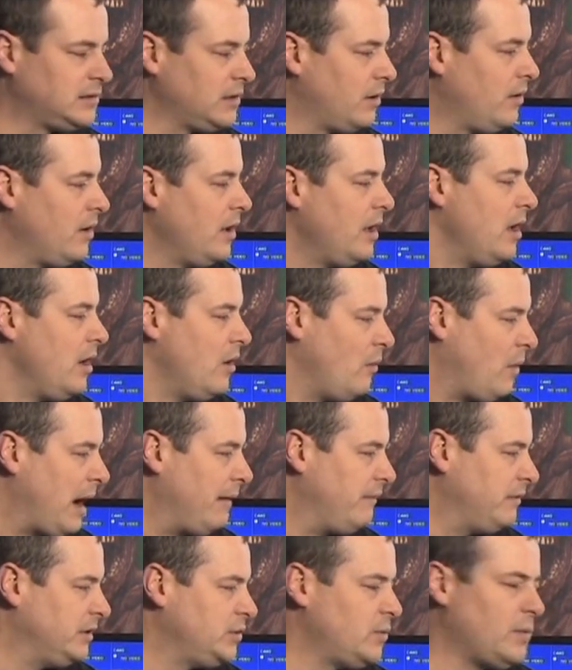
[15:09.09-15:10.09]
So
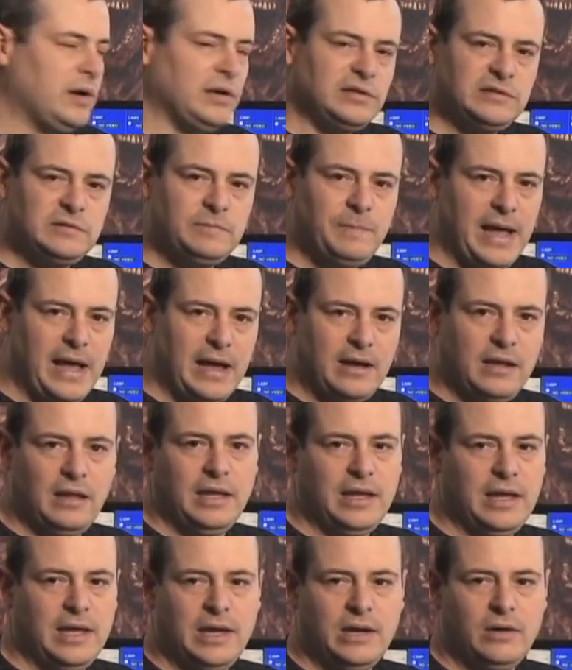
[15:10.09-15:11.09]
why would you want to spackle
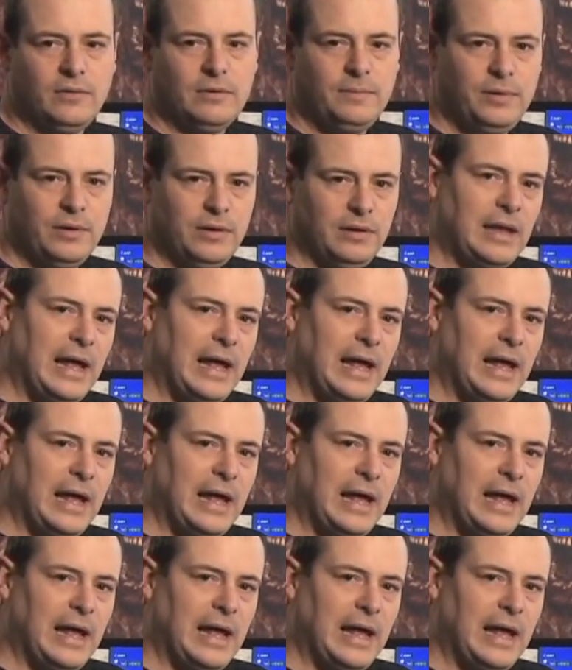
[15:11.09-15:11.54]
it or put